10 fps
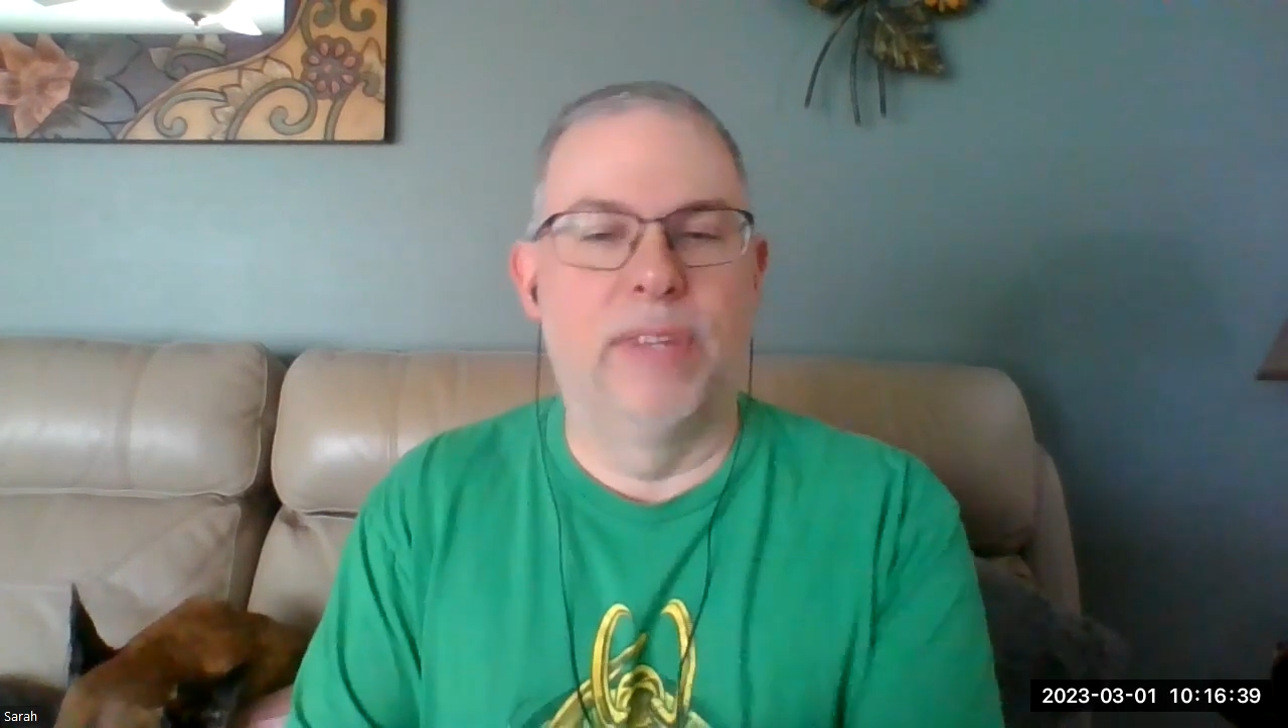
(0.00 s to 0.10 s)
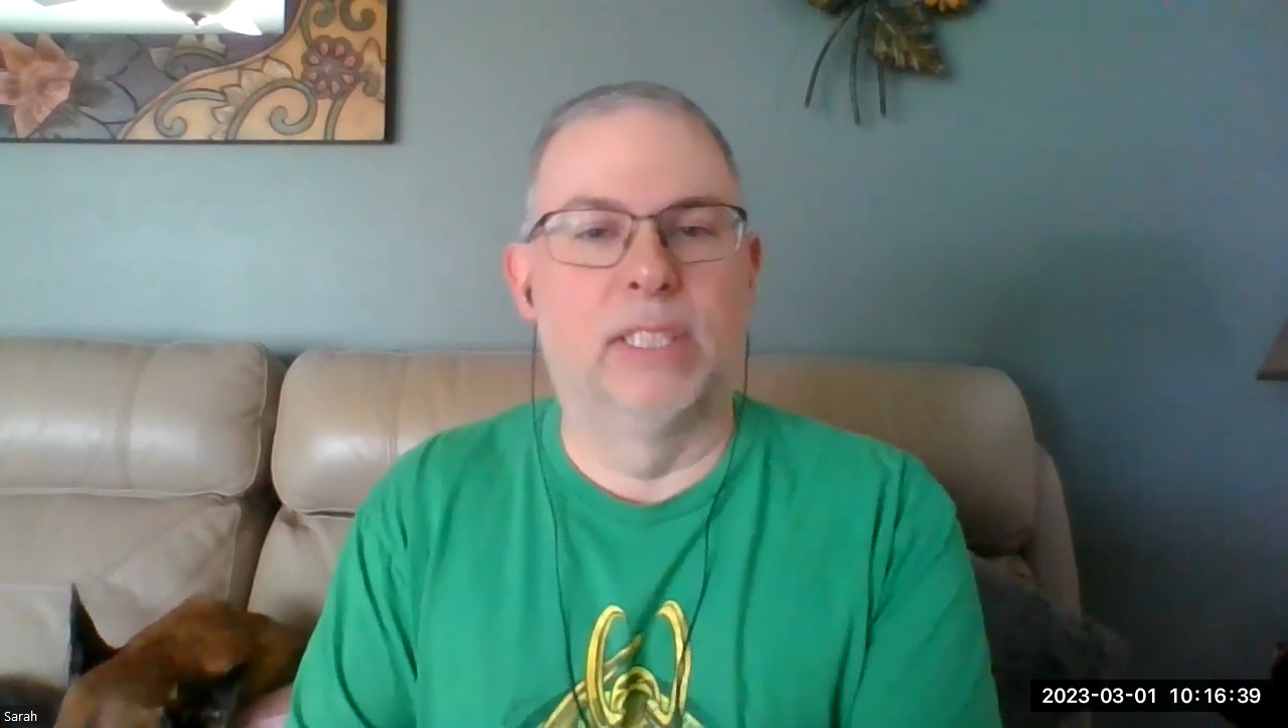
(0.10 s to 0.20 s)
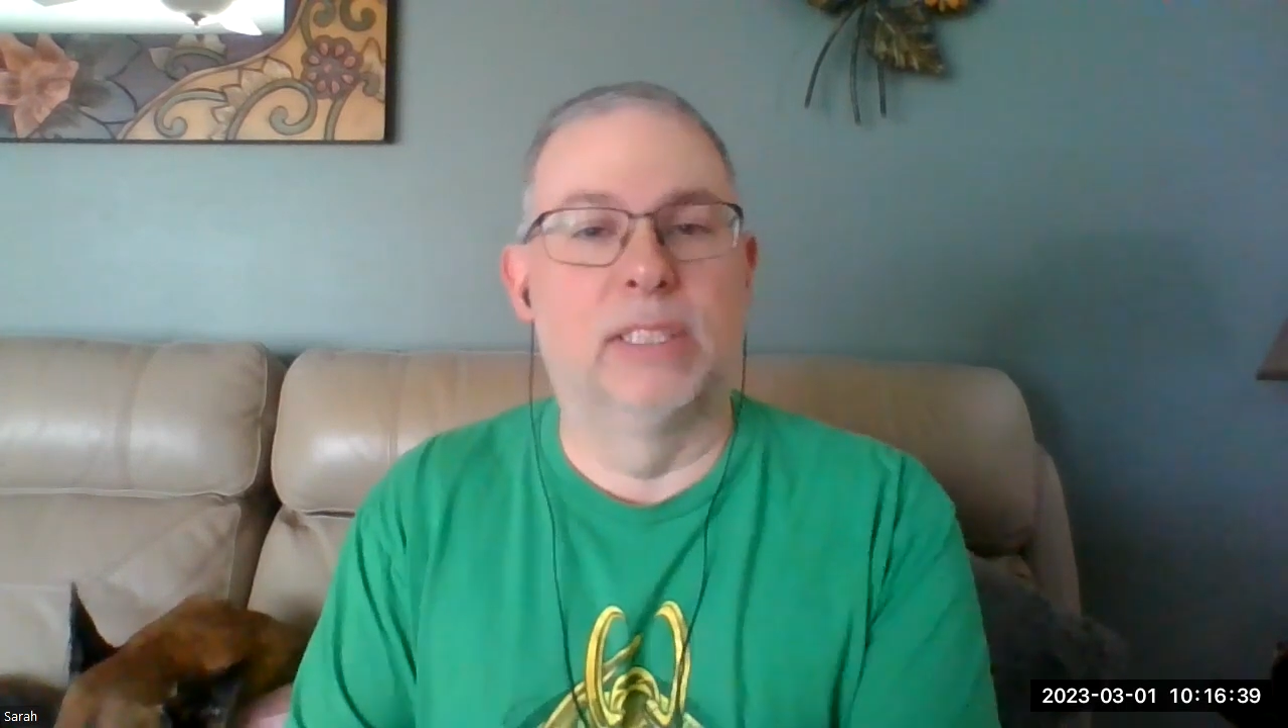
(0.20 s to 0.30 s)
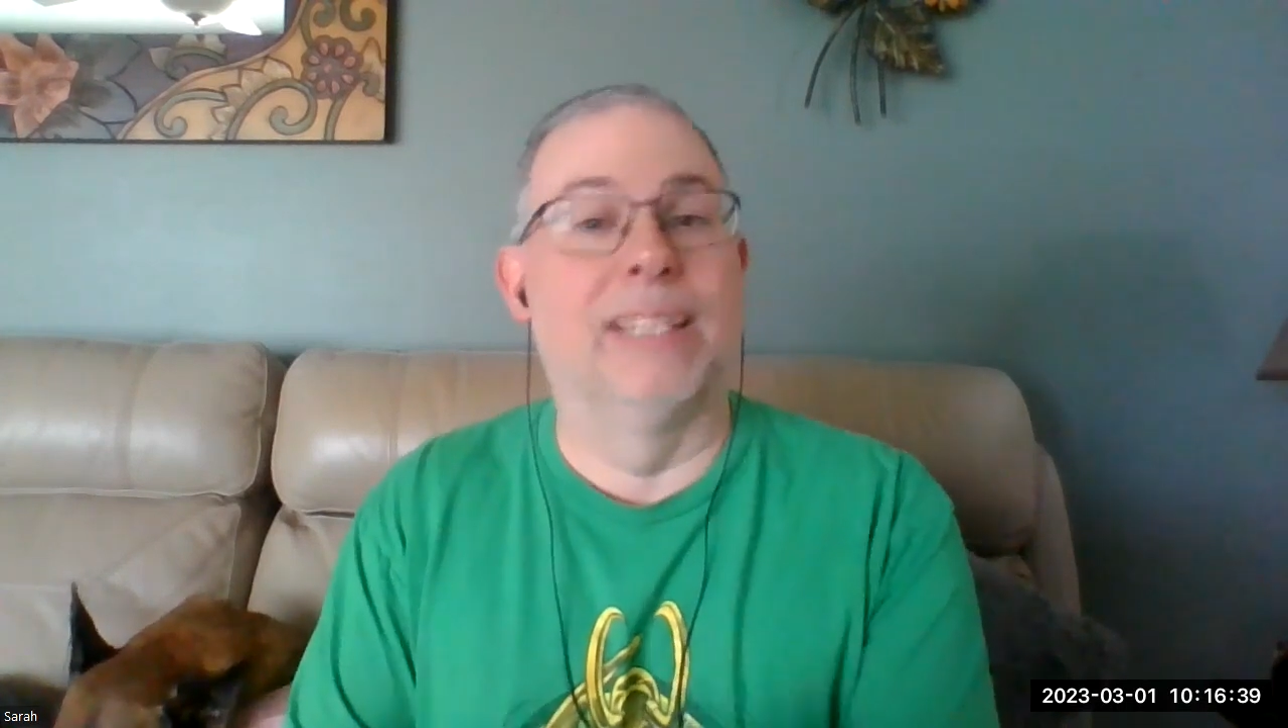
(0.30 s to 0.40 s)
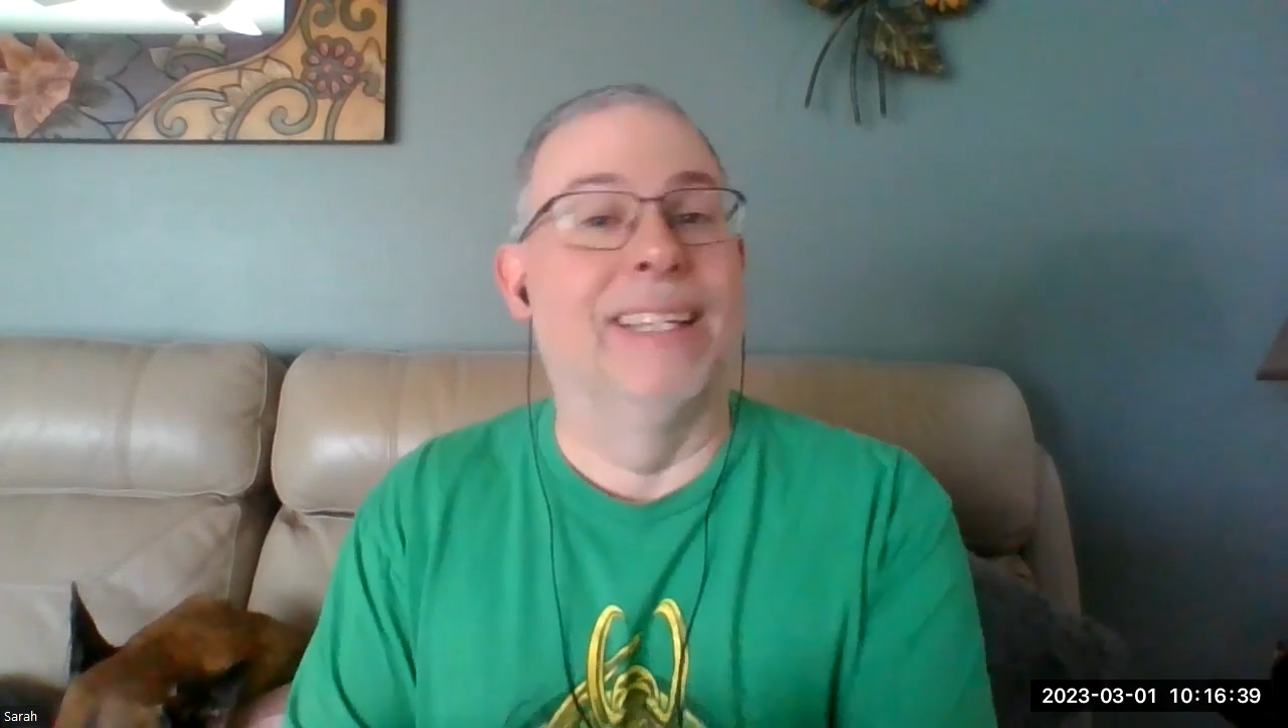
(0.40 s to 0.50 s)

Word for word: fix an